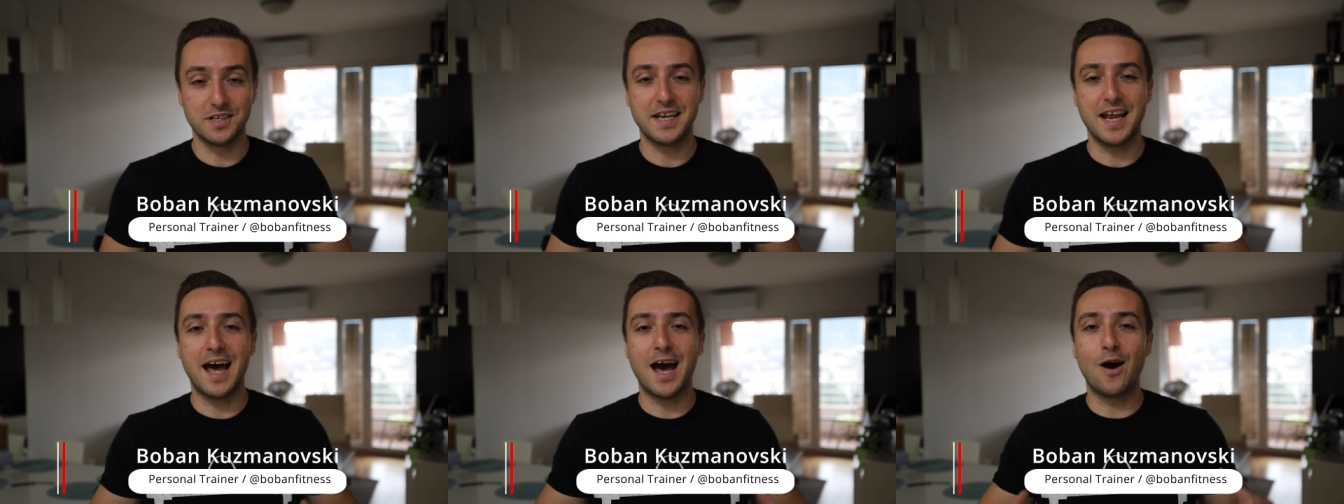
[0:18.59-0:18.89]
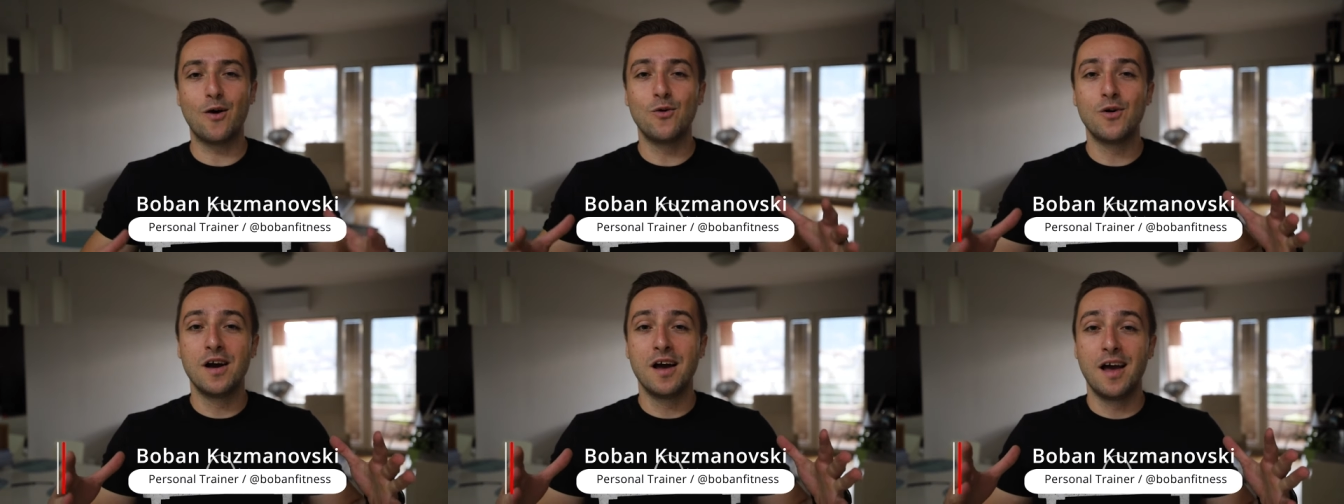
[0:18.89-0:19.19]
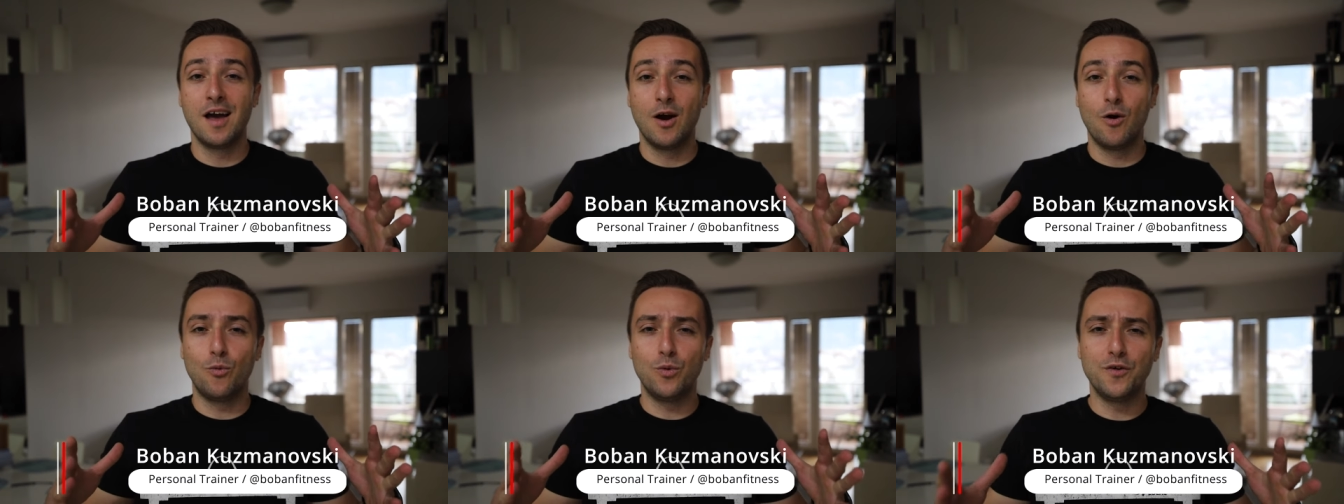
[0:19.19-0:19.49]

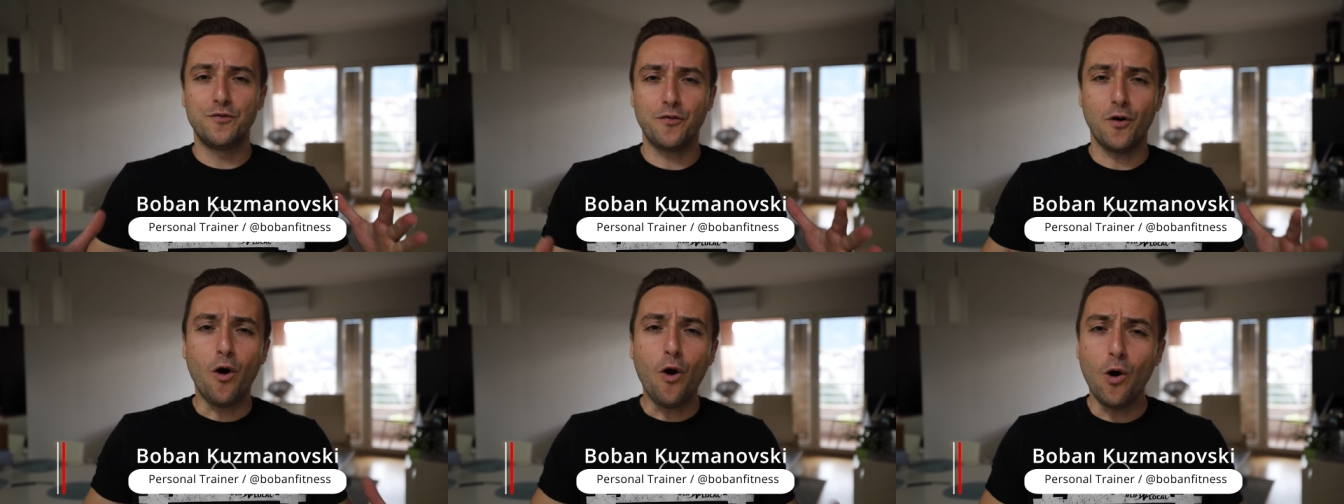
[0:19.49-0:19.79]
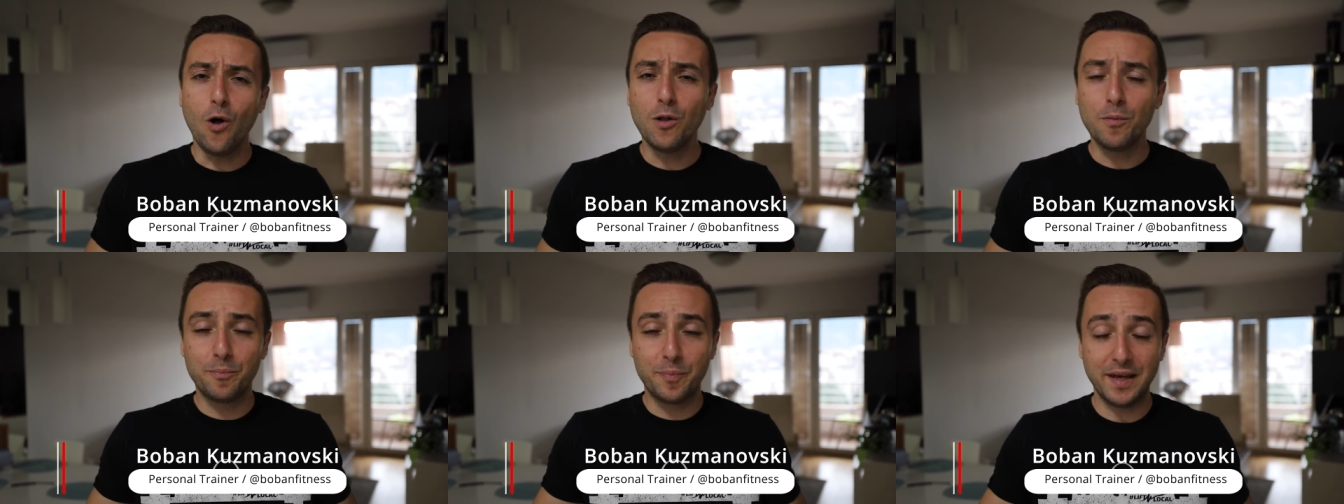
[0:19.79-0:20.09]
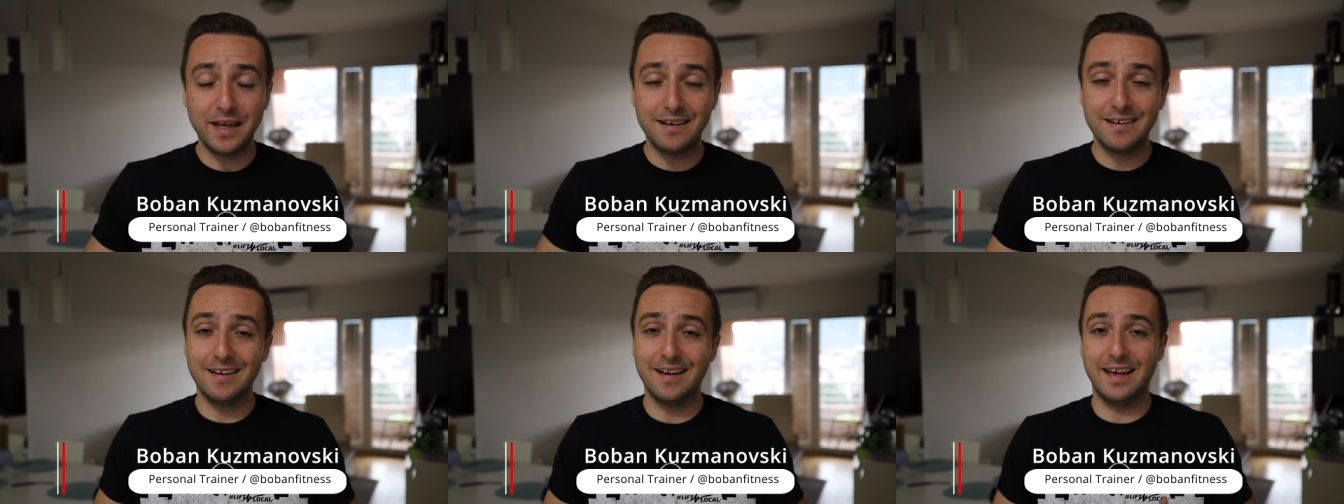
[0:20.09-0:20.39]
Now, we've all
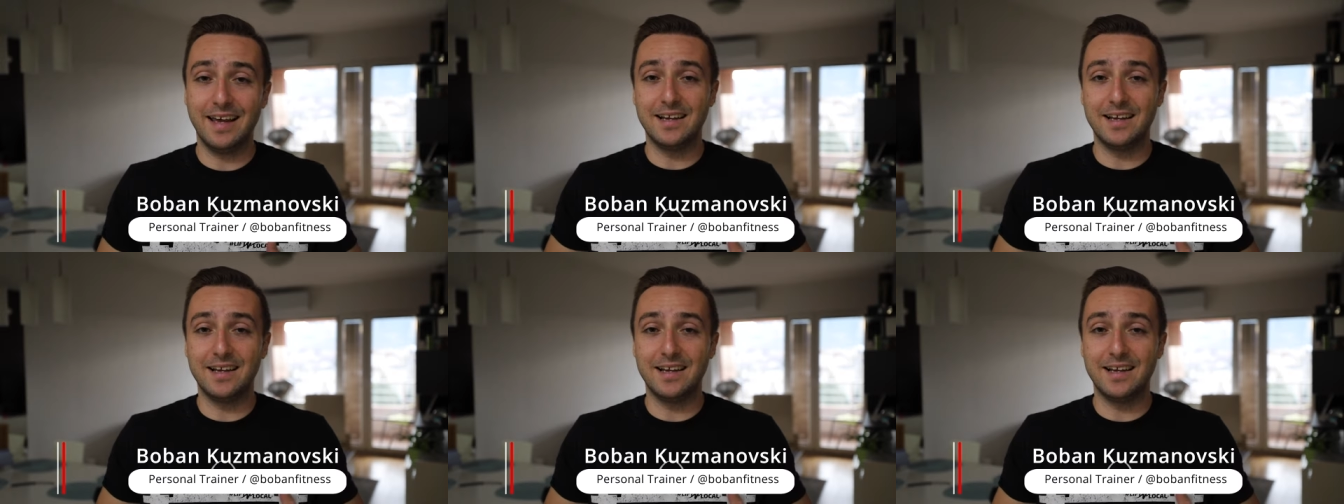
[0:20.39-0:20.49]
been